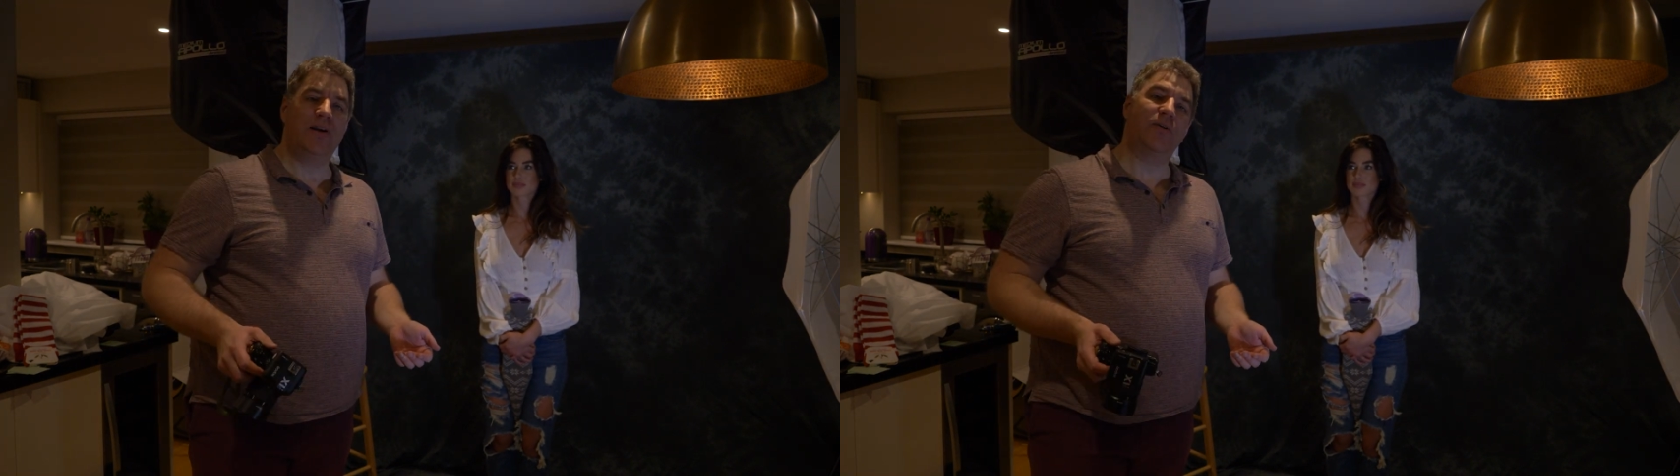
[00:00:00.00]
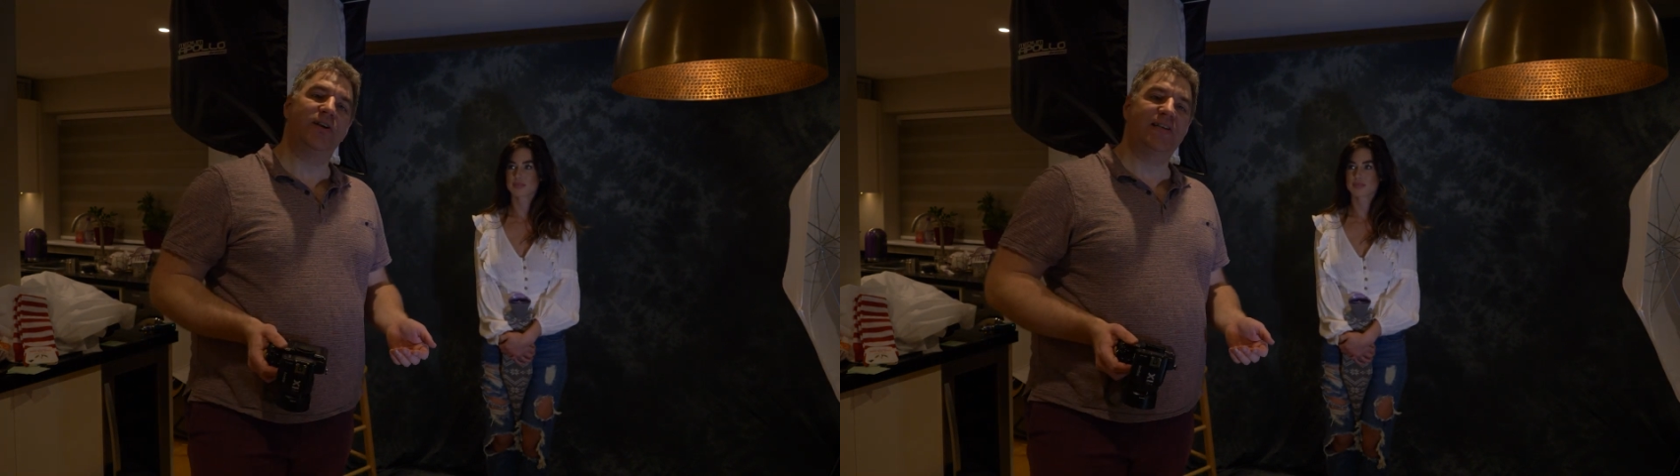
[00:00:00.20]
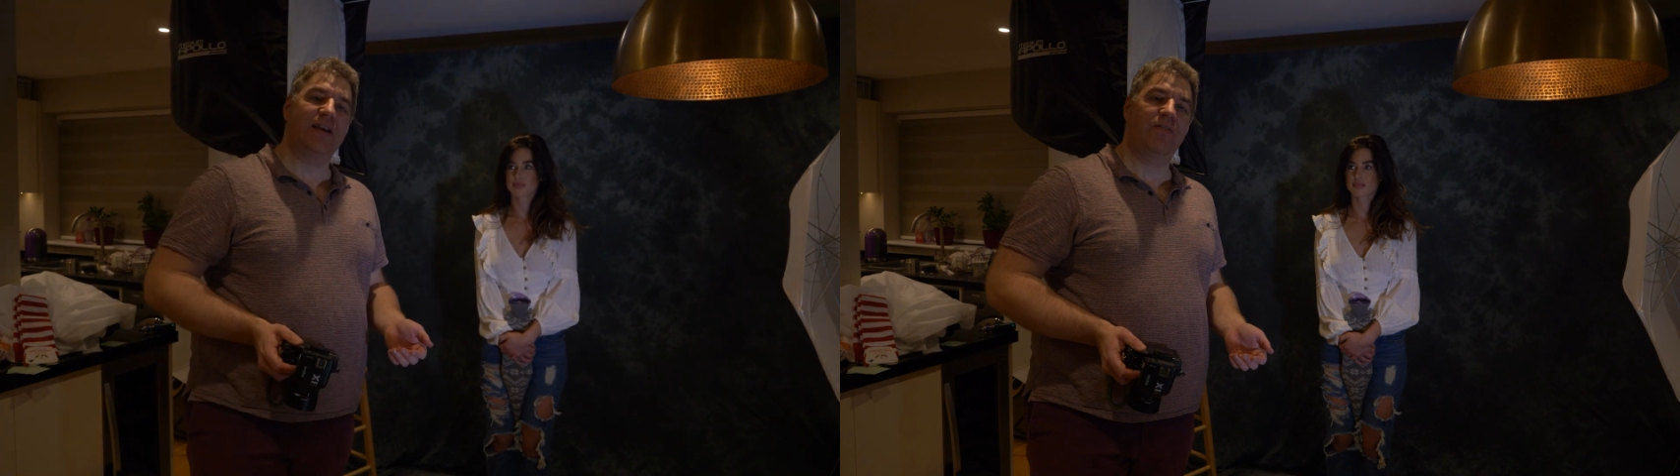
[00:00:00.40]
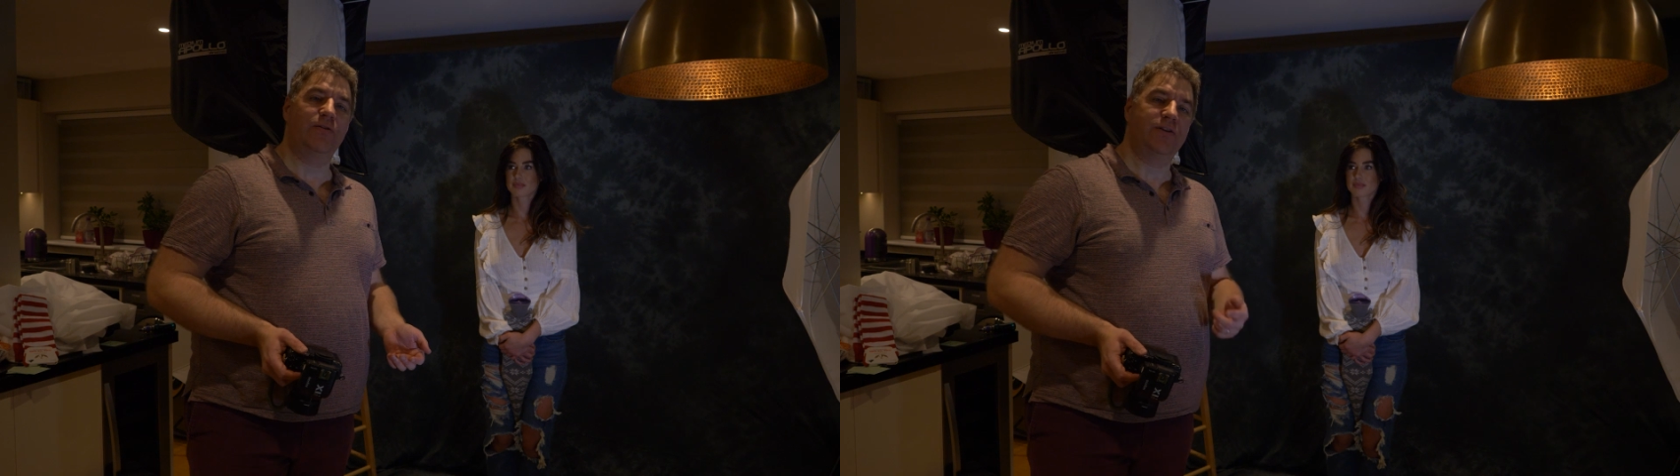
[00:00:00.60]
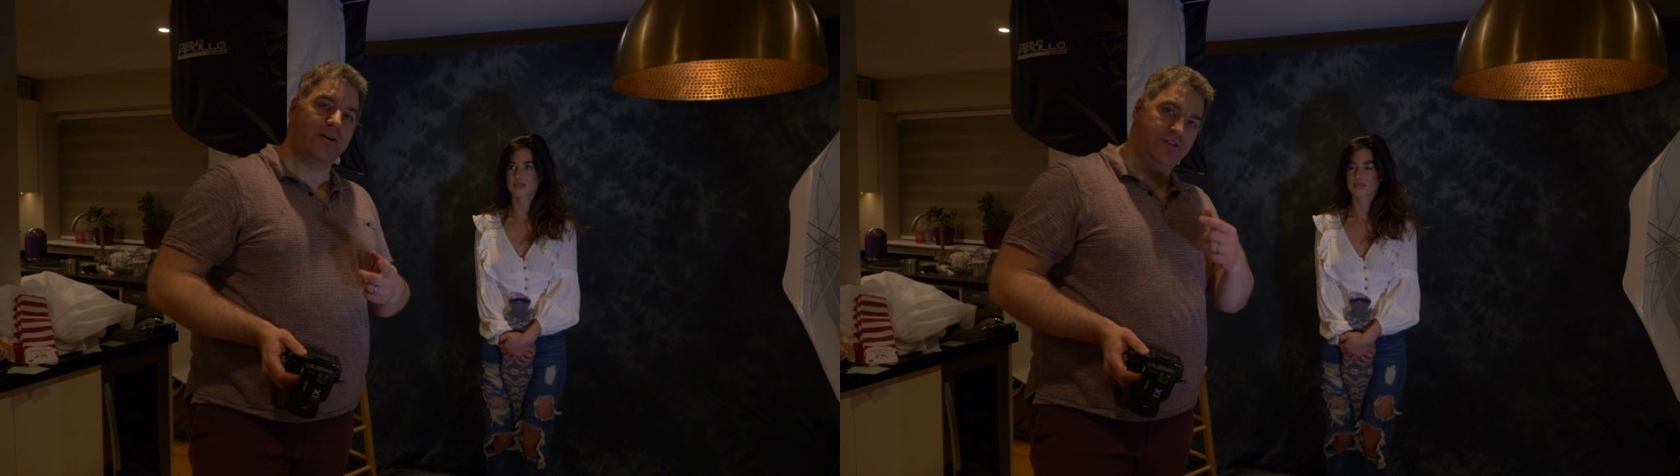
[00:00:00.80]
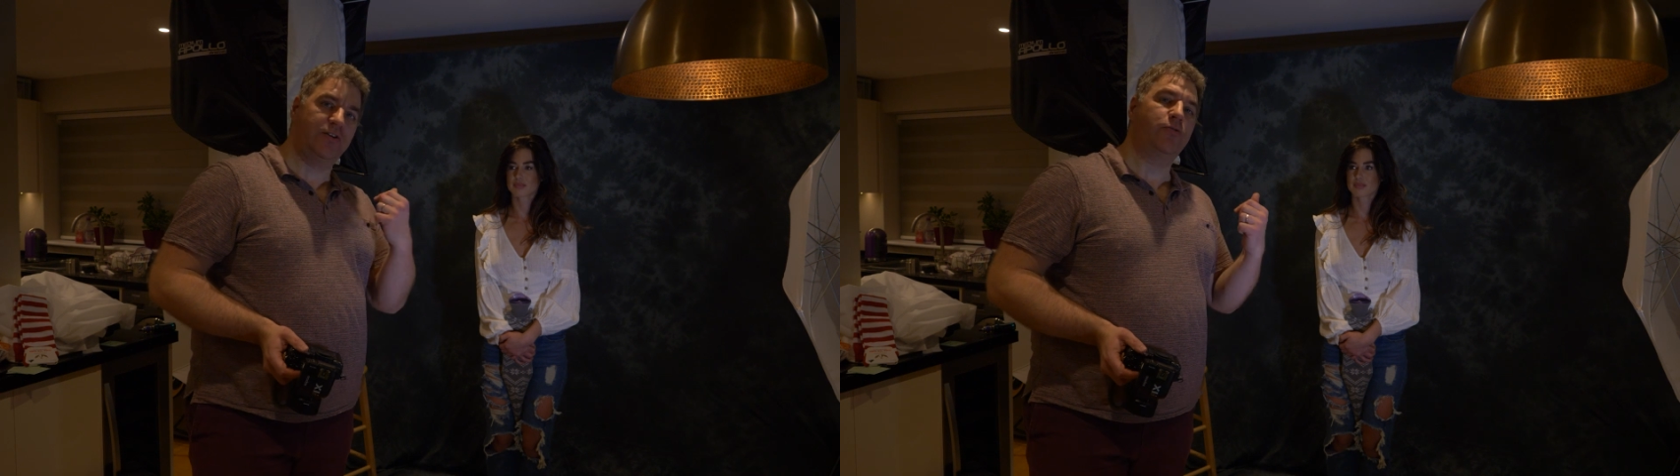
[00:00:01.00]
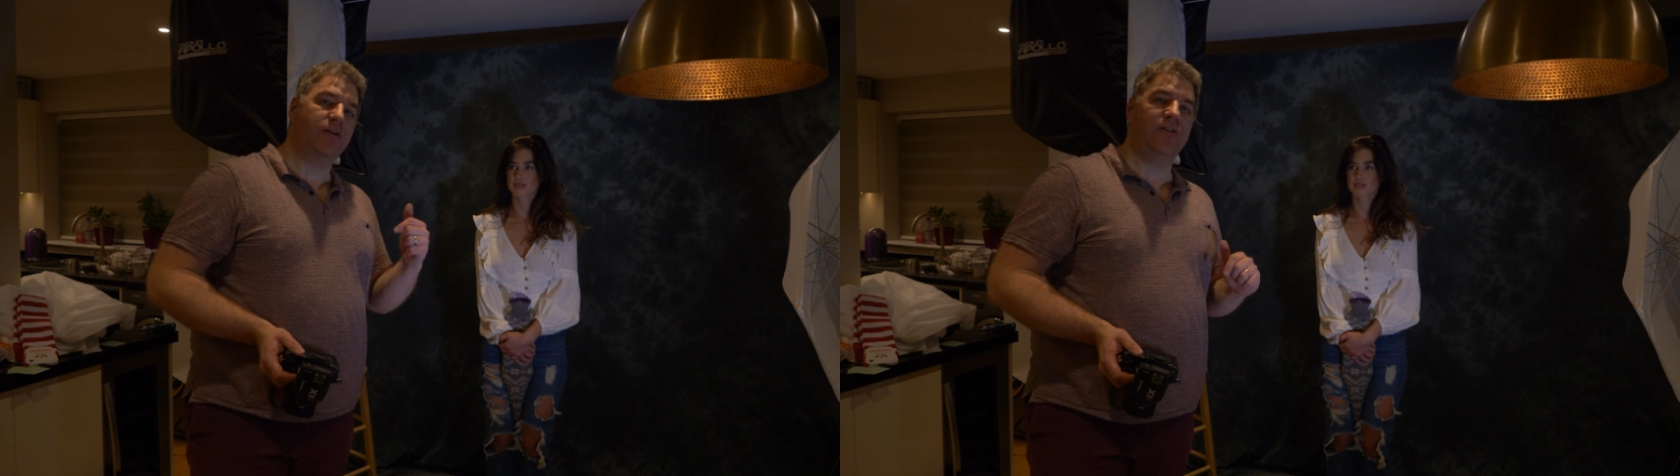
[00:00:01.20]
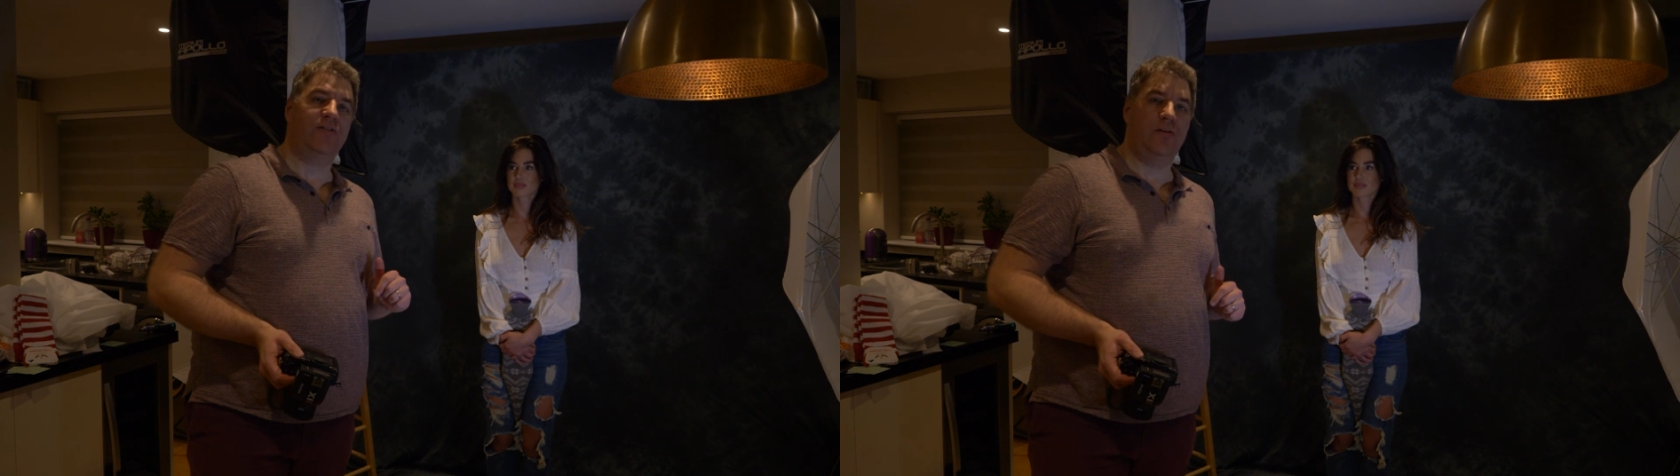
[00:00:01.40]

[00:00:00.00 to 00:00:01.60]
I'm going to take photos, and you're going